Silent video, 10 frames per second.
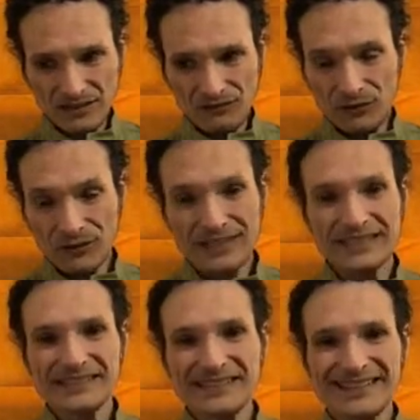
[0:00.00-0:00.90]
for
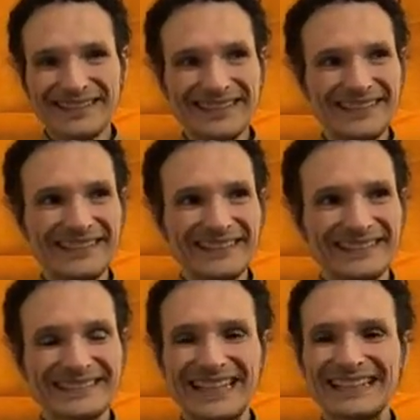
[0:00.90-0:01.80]
this
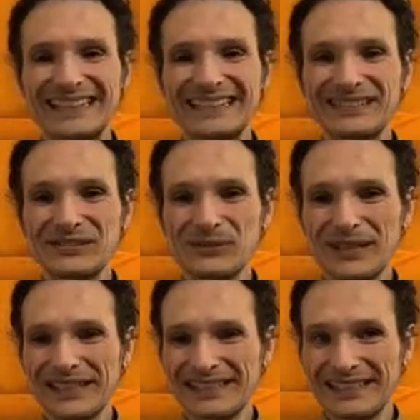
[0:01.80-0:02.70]
silence
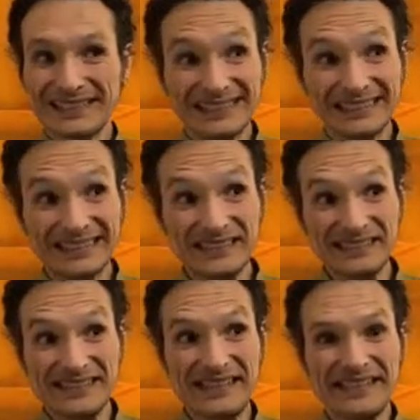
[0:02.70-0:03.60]
together in
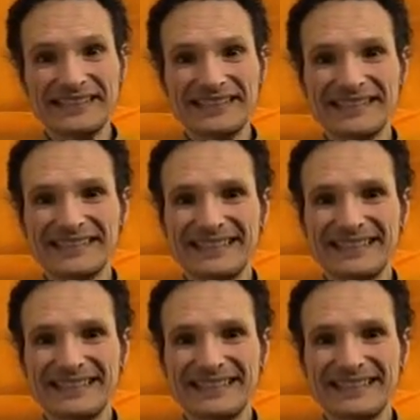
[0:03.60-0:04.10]
these days,